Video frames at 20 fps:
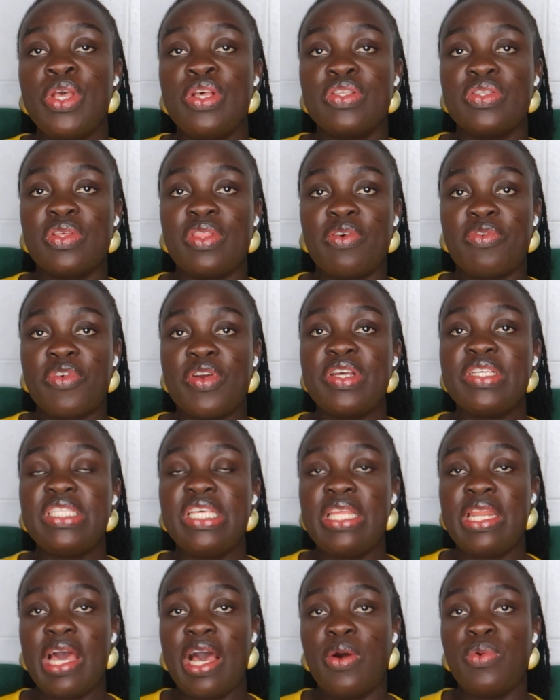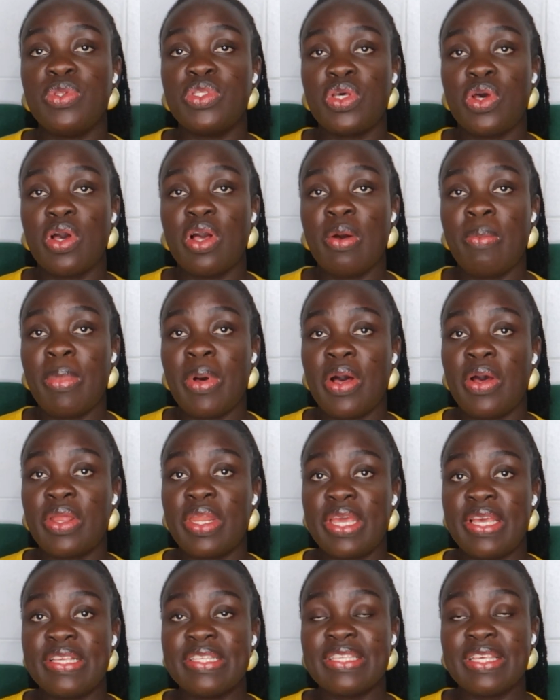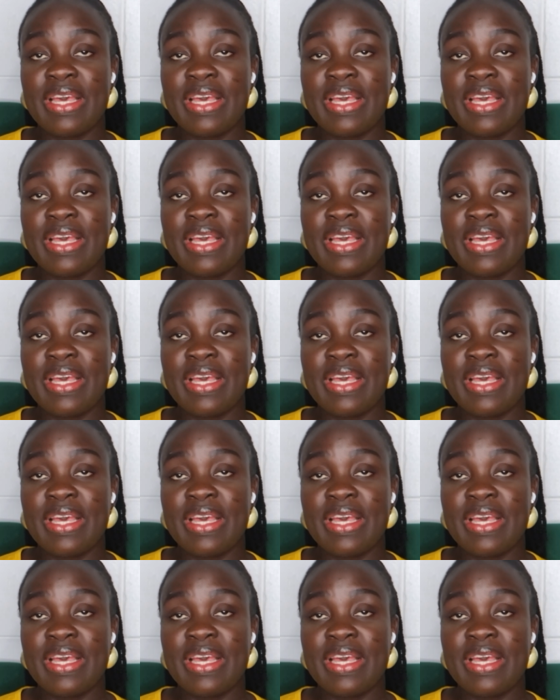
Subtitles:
So the first thing I will talk about is,